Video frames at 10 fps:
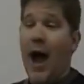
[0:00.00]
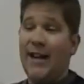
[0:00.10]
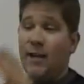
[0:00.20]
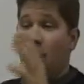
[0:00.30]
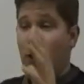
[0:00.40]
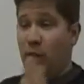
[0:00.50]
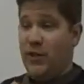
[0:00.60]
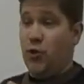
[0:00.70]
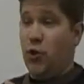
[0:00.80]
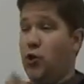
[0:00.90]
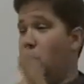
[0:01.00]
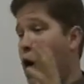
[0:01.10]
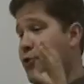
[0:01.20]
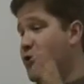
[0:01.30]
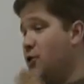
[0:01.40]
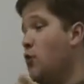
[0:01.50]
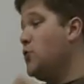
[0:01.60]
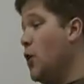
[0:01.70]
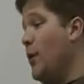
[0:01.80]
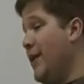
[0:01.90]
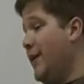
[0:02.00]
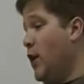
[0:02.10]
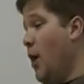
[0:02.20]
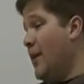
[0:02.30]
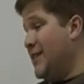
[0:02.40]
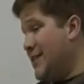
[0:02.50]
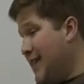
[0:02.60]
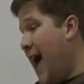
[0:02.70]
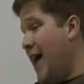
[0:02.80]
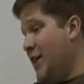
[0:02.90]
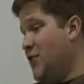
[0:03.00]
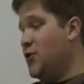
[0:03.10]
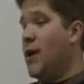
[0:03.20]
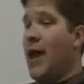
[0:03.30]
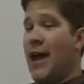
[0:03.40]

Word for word: I did my research on socioeconomic status